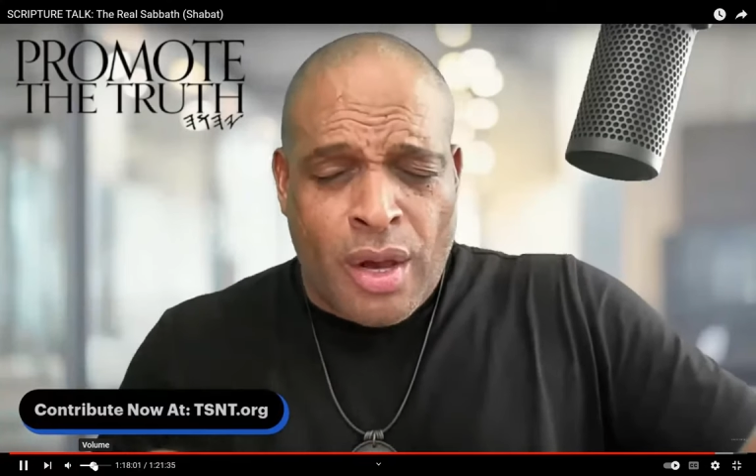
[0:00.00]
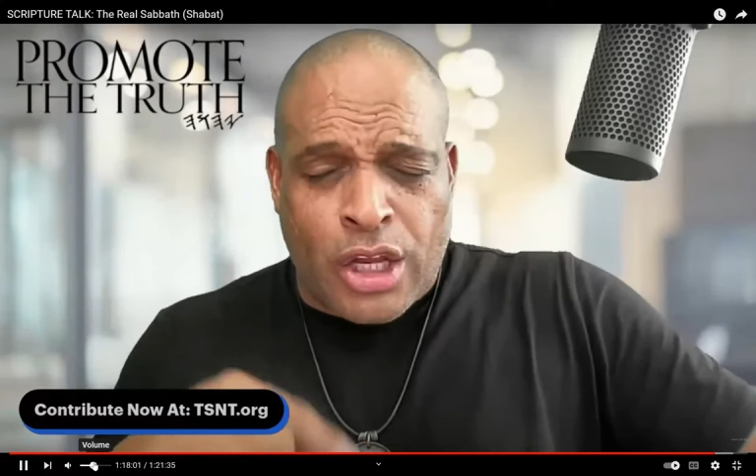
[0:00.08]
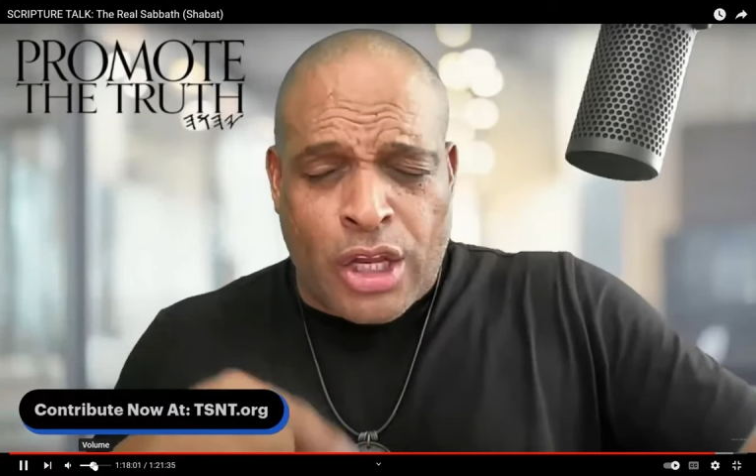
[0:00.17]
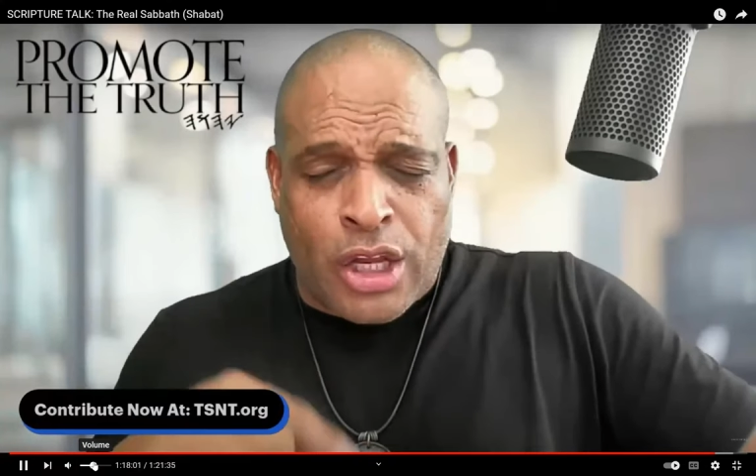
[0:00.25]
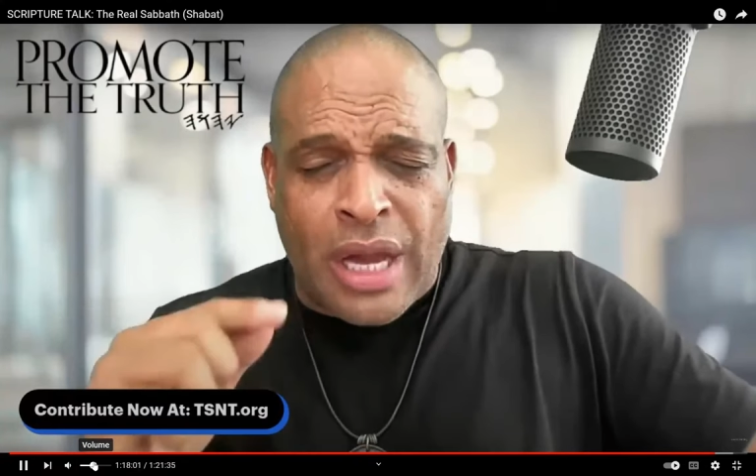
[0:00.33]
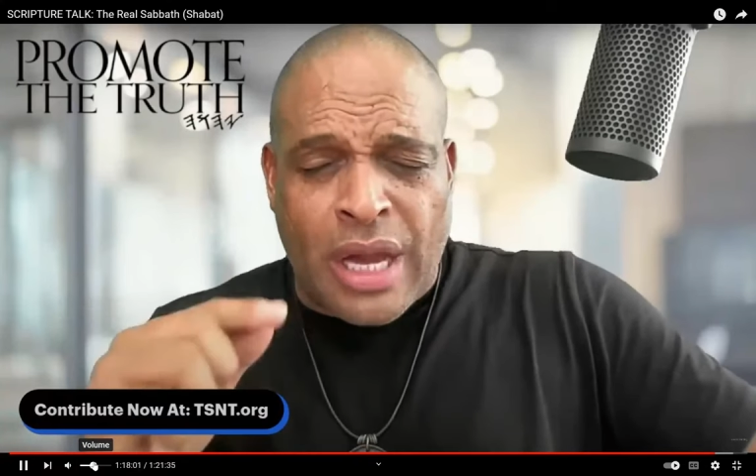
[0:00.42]

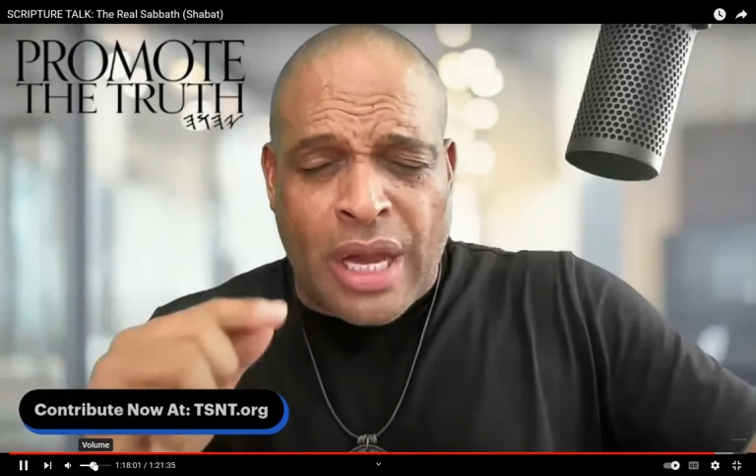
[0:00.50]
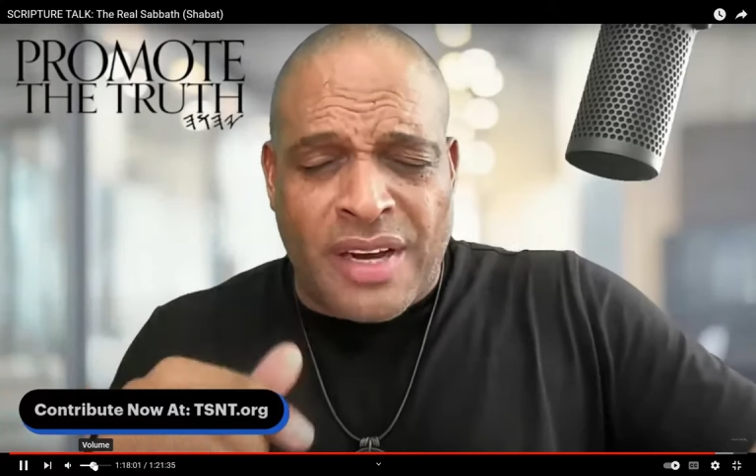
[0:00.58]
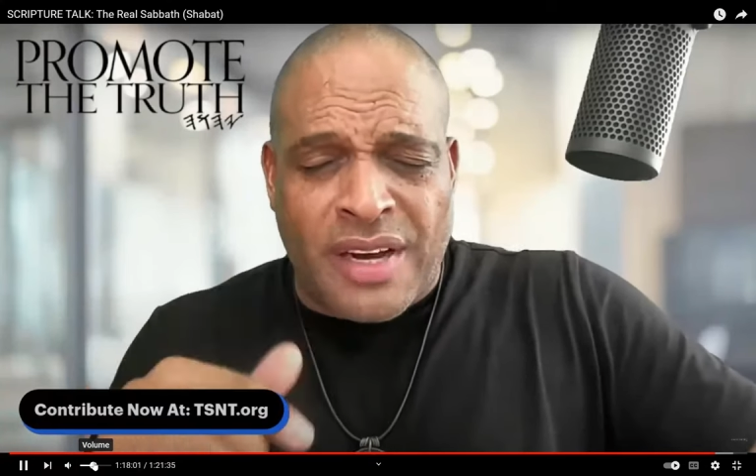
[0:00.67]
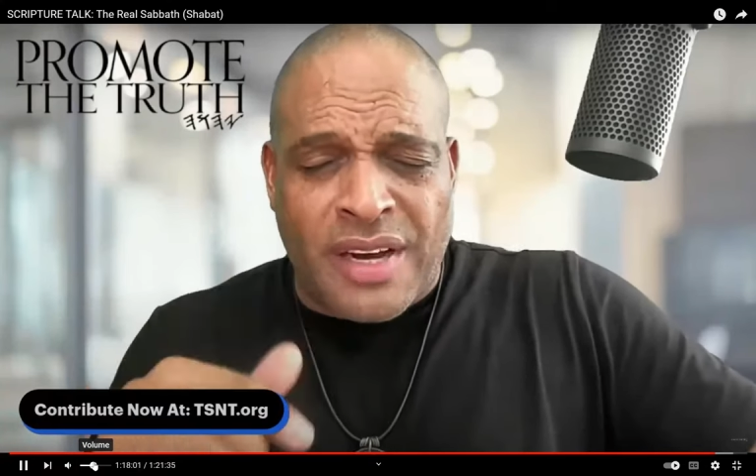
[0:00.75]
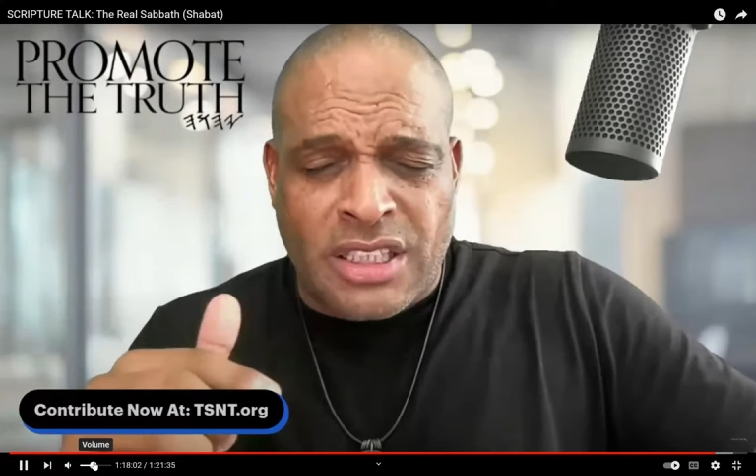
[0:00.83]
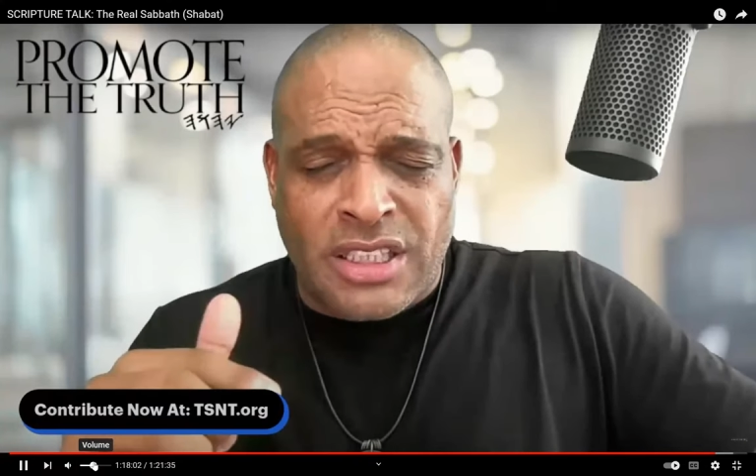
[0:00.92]
And you
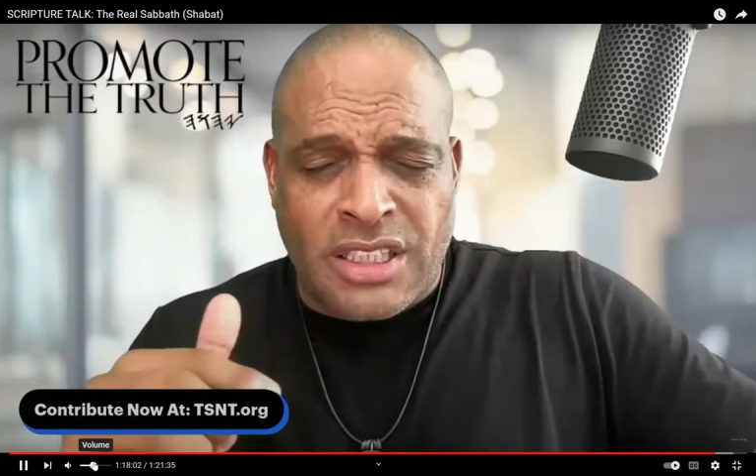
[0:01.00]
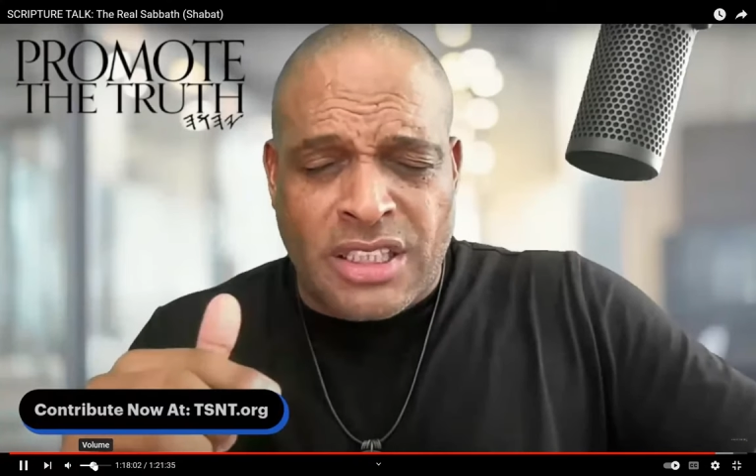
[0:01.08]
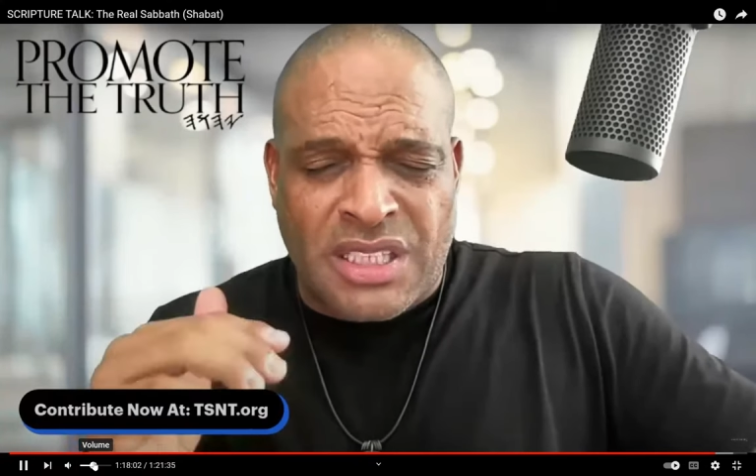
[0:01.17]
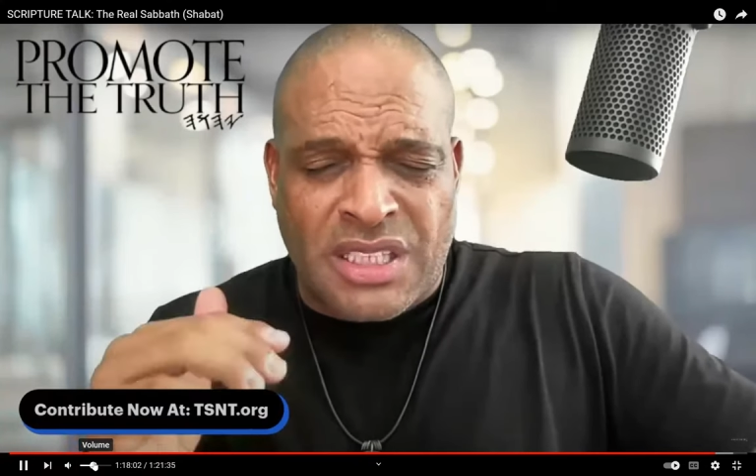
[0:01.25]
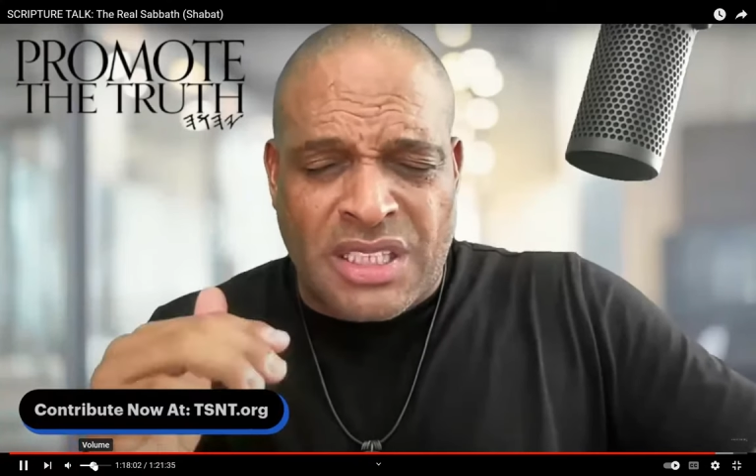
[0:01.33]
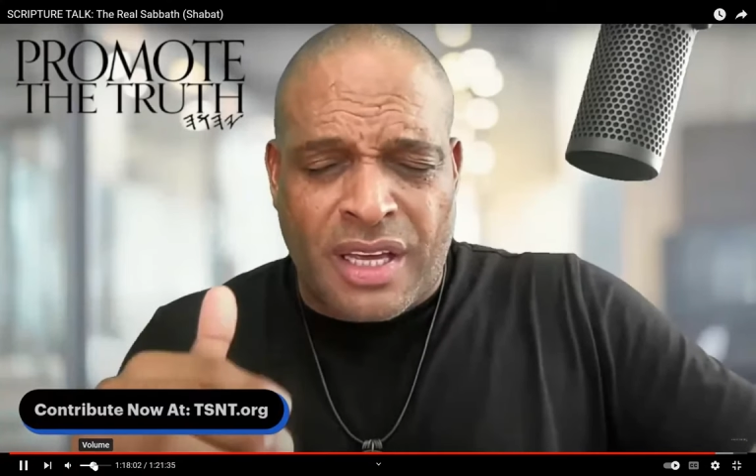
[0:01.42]
gave us
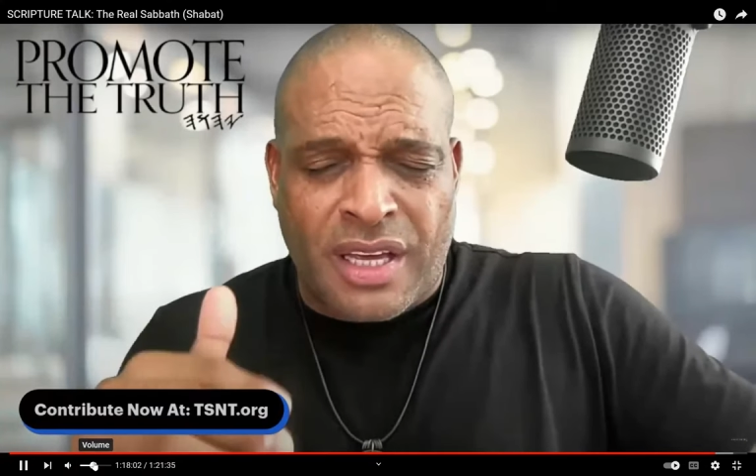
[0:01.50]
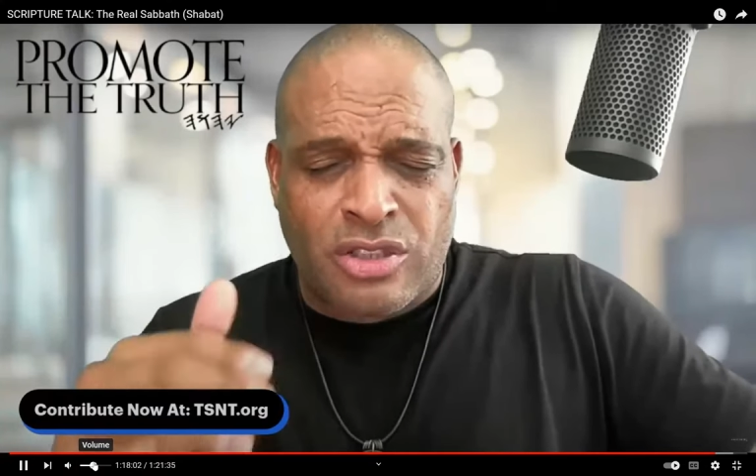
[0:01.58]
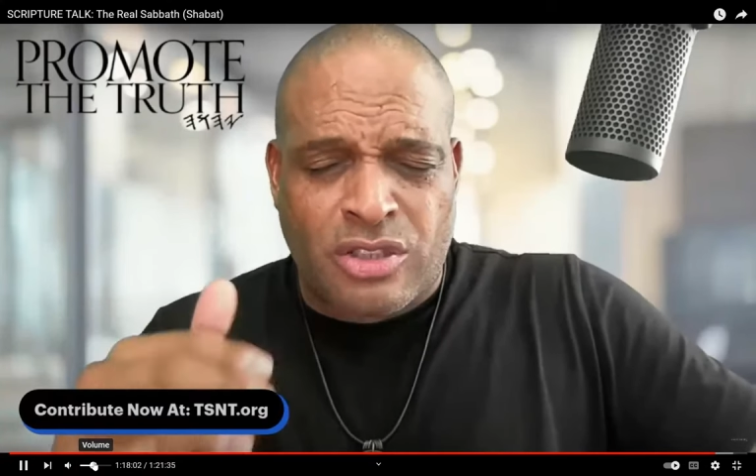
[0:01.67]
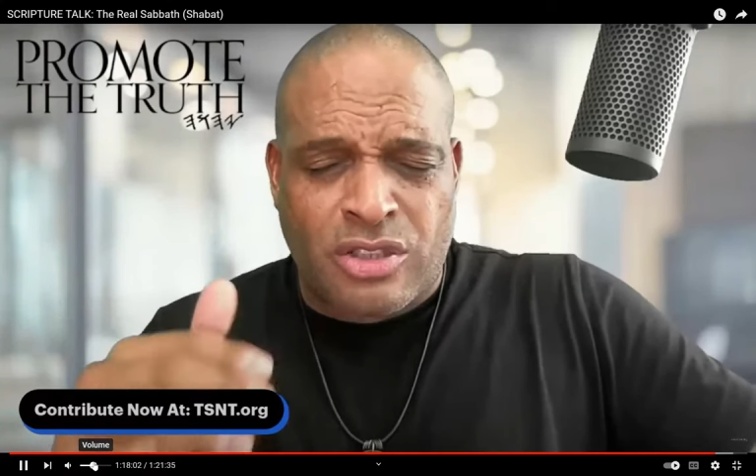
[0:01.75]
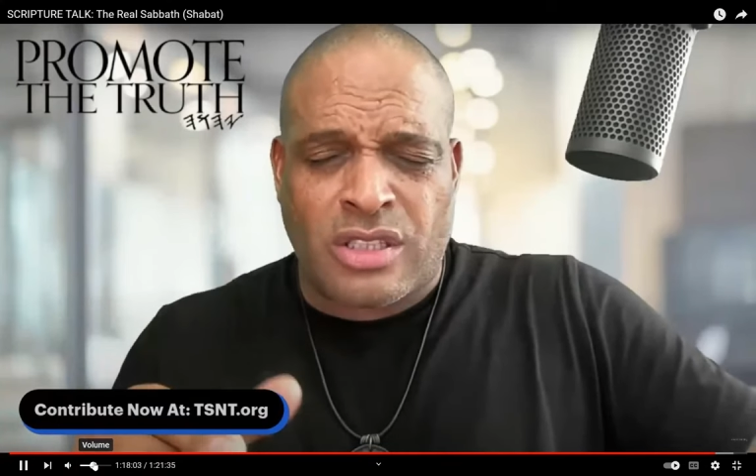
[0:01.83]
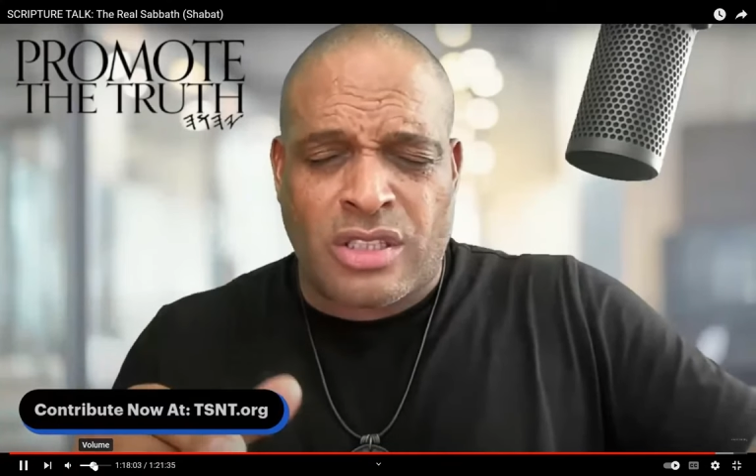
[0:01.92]
specific
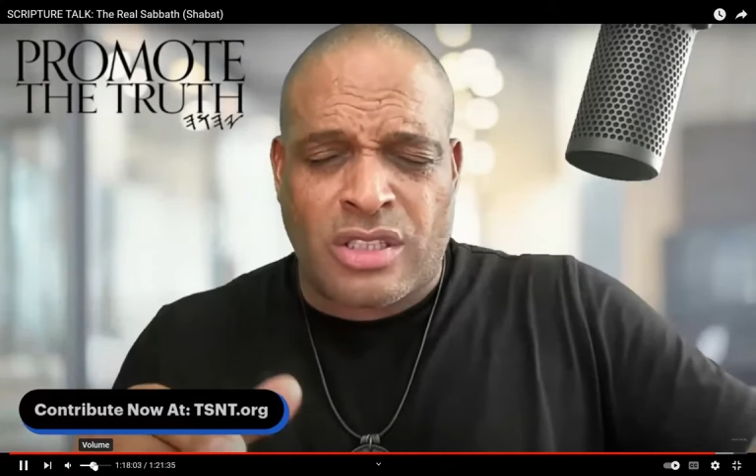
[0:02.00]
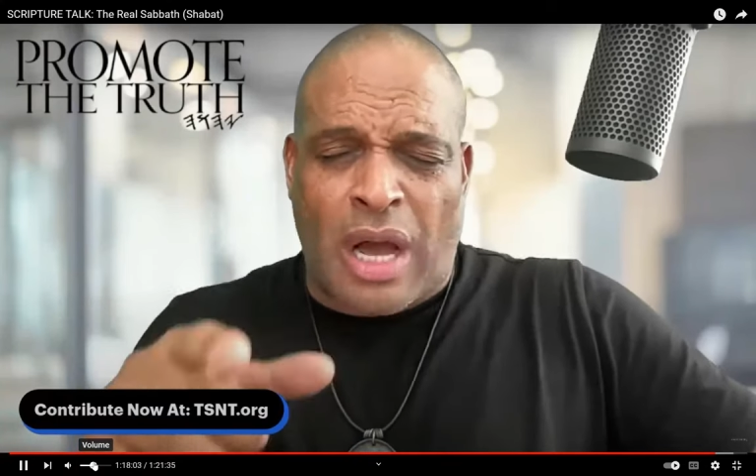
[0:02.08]
instructions.